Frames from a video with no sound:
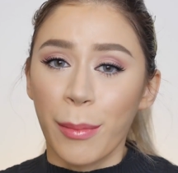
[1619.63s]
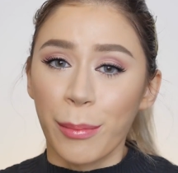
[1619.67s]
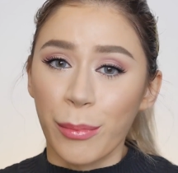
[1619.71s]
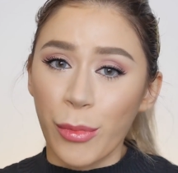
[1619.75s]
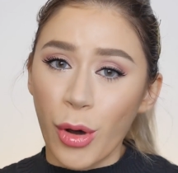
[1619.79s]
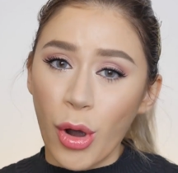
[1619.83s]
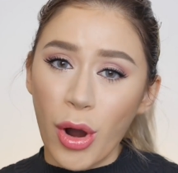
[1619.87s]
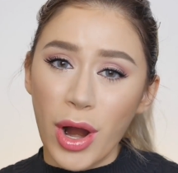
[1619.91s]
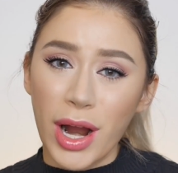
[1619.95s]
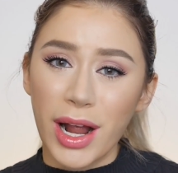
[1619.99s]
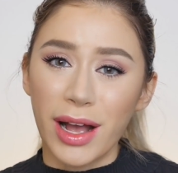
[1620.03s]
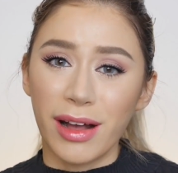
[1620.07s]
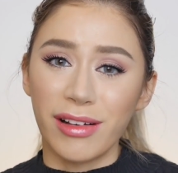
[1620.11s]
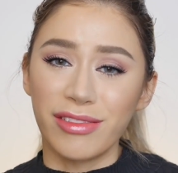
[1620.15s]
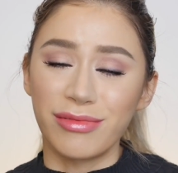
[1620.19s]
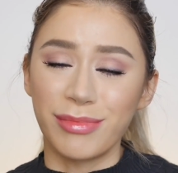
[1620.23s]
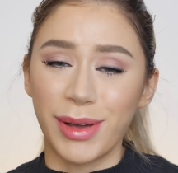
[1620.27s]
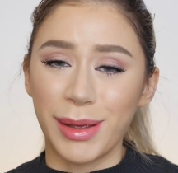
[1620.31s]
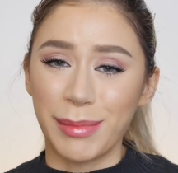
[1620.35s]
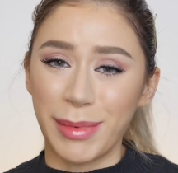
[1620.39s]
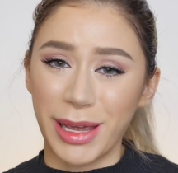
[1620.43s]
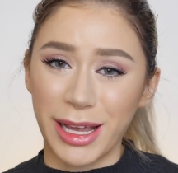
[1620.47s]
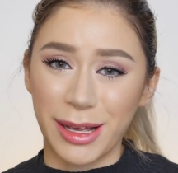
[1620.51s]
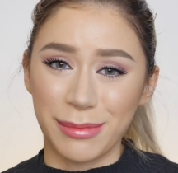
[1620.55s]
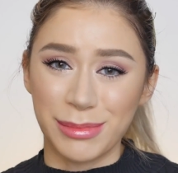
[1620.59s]
more of
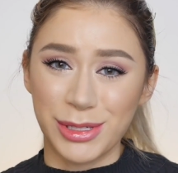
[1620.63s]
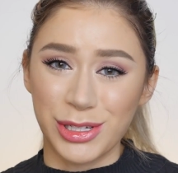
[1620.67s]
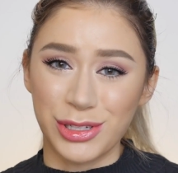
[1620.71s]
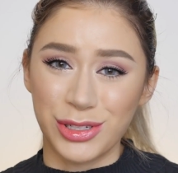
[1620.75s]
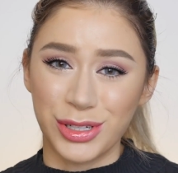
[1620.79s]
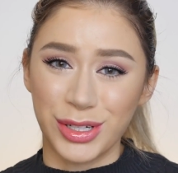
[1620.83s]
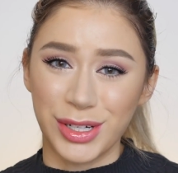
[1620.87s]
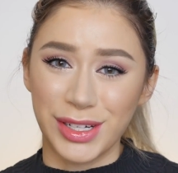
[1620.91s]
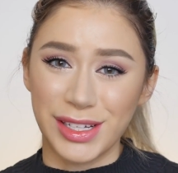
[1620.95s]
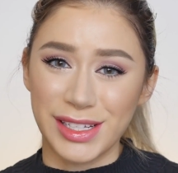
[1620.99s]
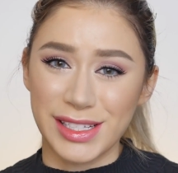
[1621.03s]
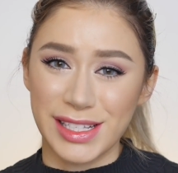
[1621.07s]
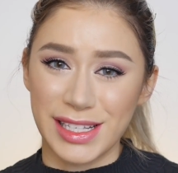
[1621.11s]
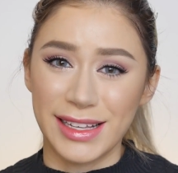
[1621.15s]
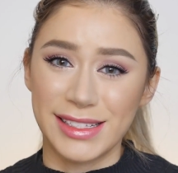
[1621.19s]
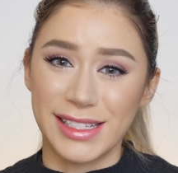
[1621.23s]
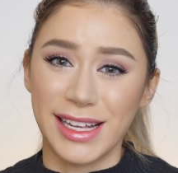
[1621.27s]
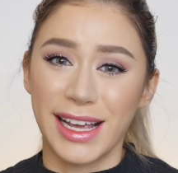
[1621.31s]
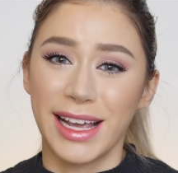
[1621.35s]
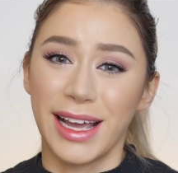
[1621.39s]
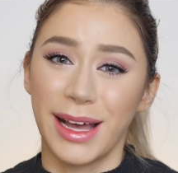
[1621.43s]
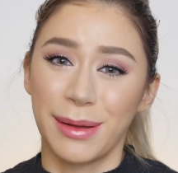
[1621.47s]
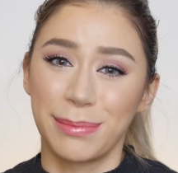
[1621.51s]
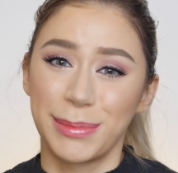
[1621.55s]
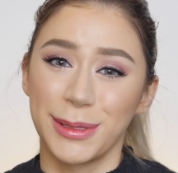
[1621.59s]
my makeup tutorials,
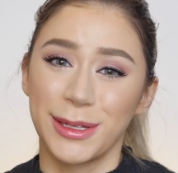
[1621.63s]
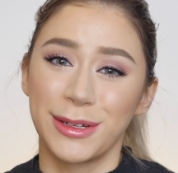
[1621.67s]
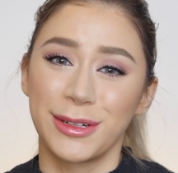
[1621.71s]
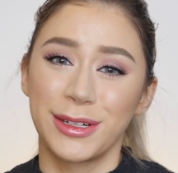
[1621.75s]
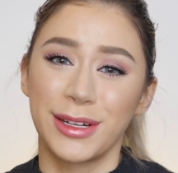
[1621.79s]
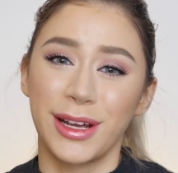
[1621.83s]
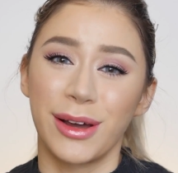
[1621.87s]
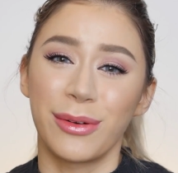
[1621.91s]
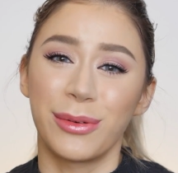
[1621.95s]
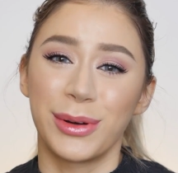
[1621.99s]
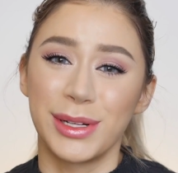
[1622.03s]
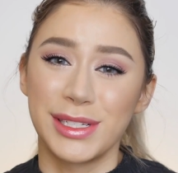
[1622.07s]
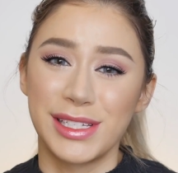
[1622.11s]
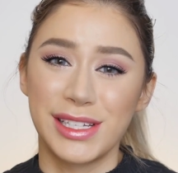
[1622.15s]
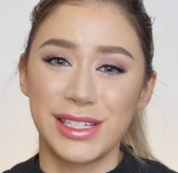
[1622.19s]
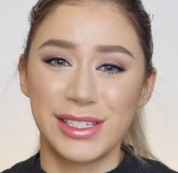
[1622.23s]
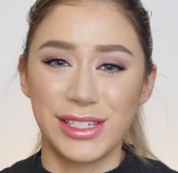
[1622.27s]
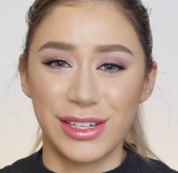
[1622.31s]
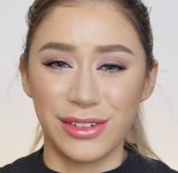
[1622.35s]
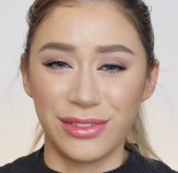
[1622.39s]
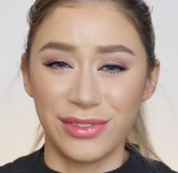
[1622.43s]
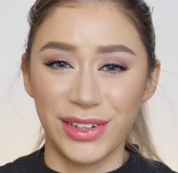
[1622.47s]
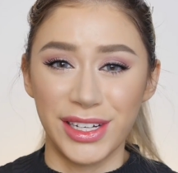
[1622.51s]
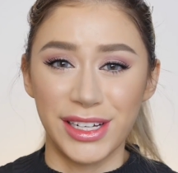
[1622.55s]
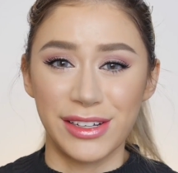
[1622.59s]
as I upload 1
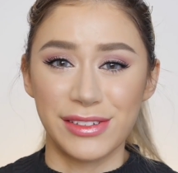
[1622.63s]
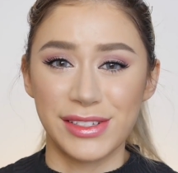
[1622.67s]
to 2